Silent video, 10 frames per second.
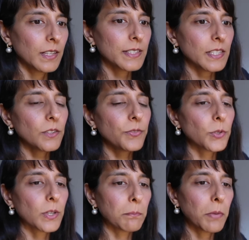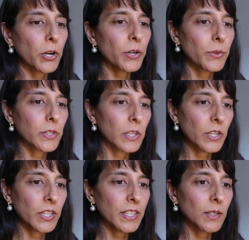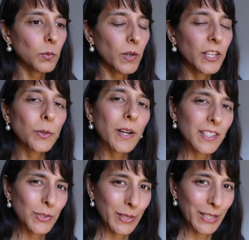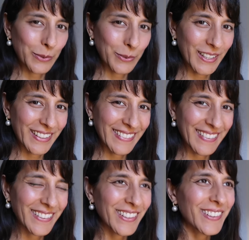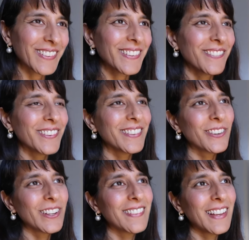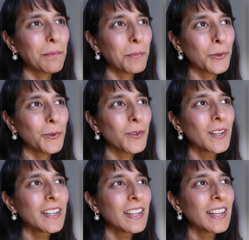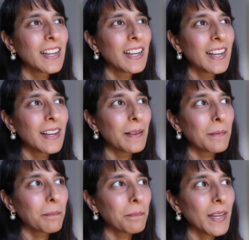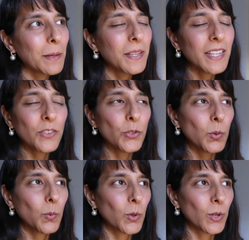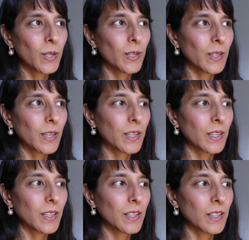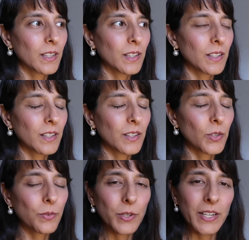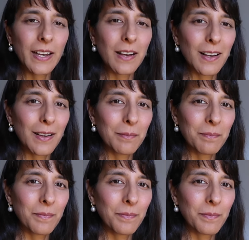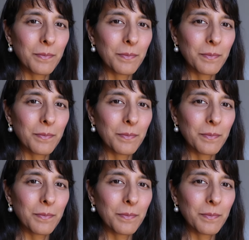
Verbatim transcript: see if you can borrow the learning where you are doing it right. So, you know, so for example, maybe in your work, you're very calm,